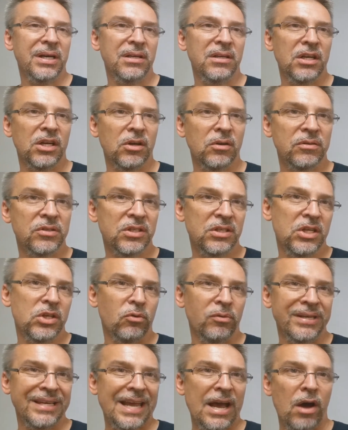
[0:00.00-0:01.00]
but you know, you
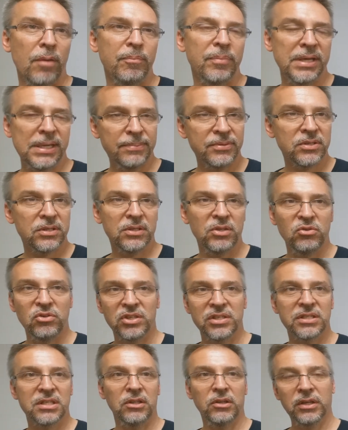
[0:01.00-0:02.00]
don't count pips, you
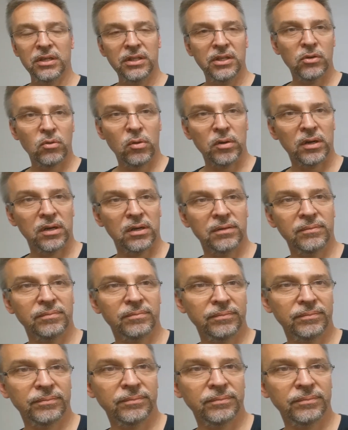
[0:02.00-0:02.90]
just look in the corner.